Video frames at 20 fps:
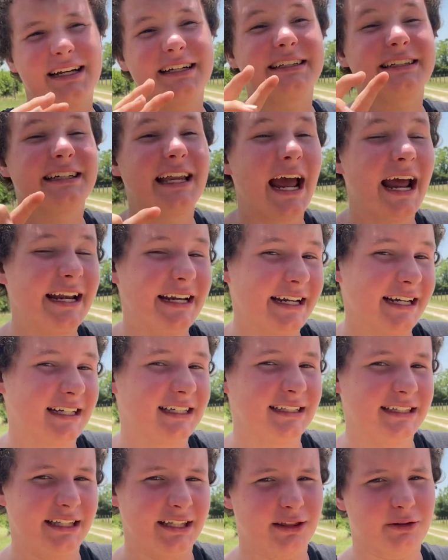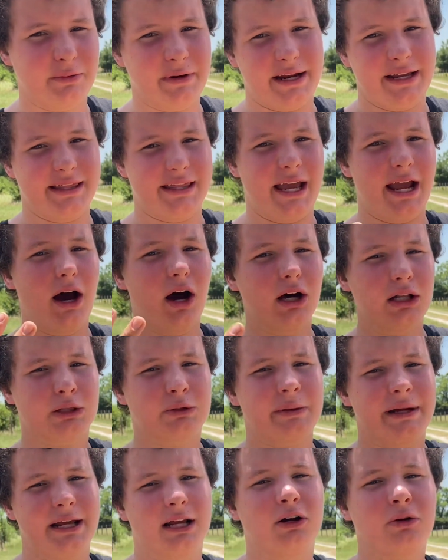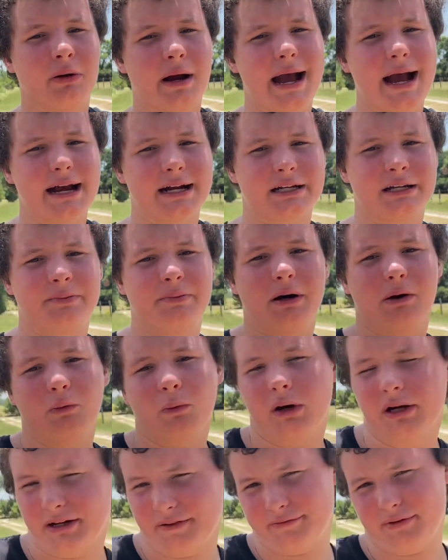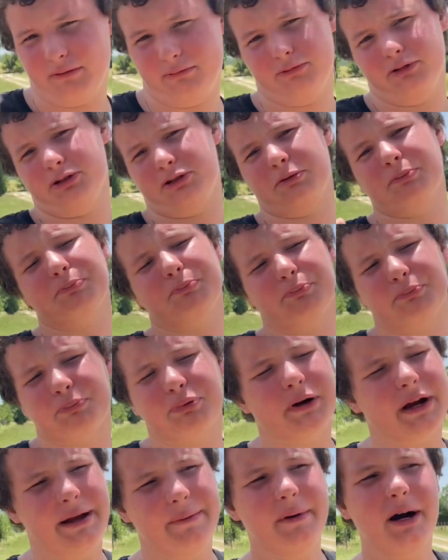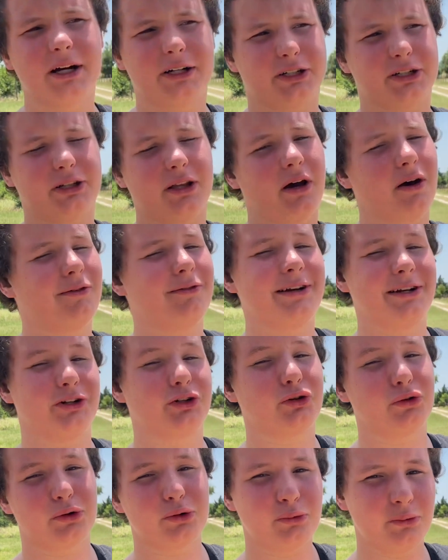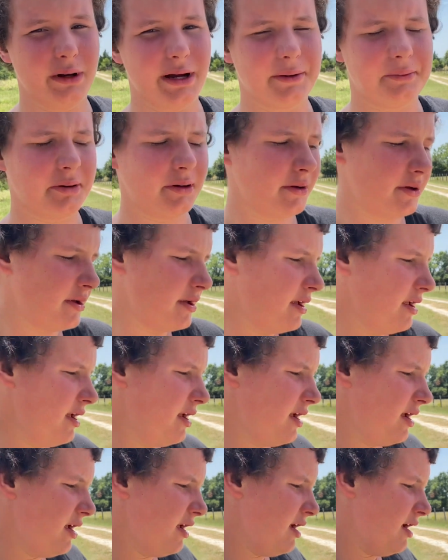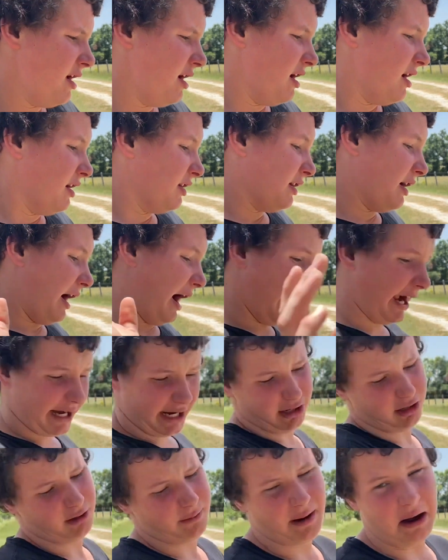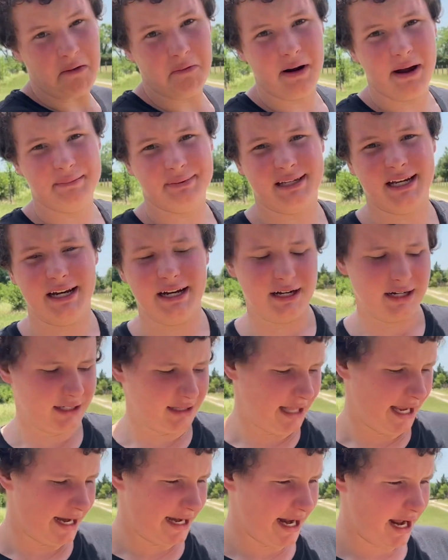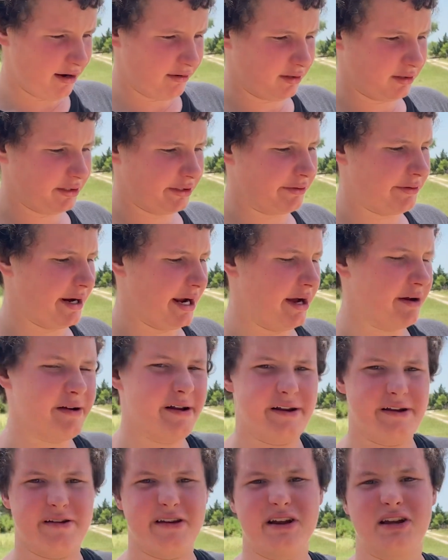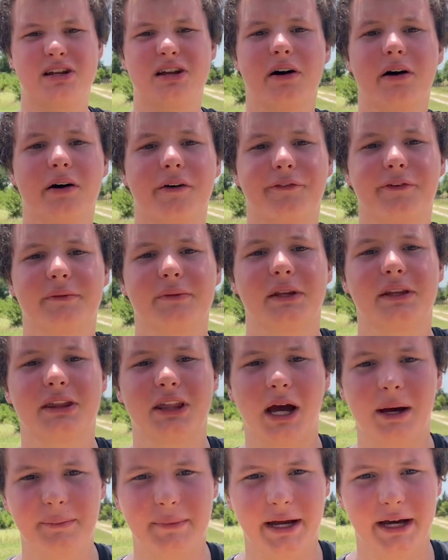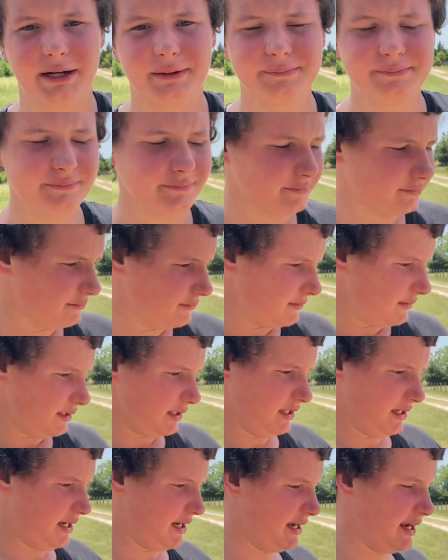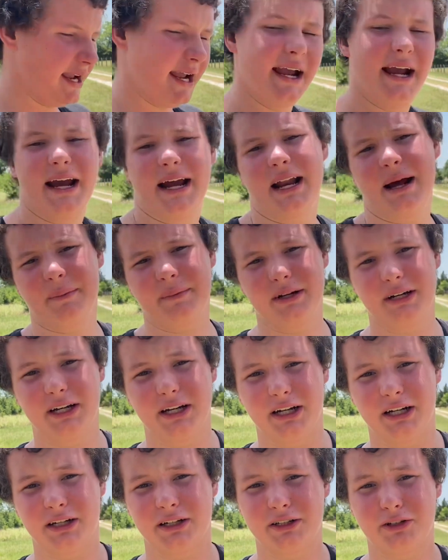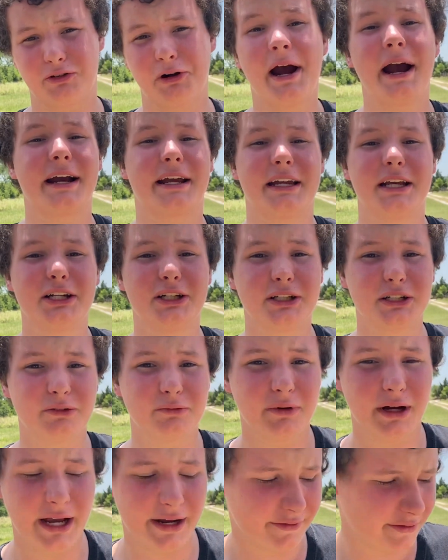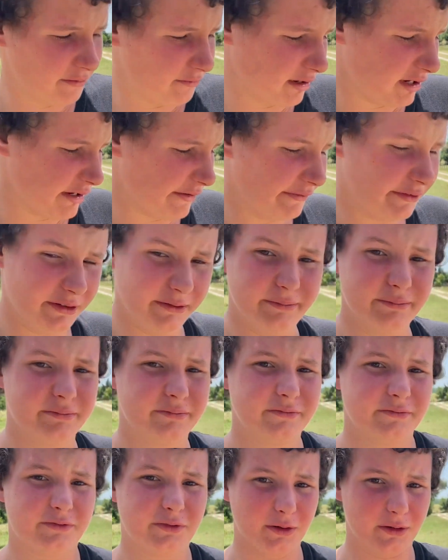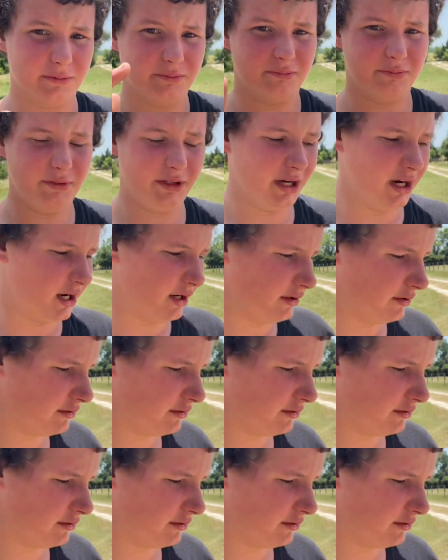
technically 3. They all 3 cracked, but one of them was pretty much the only true whip. I got all my whips here laid out on the ground as you saw from the thumbnail, and I'm gonna crack each and every one of you for y'all.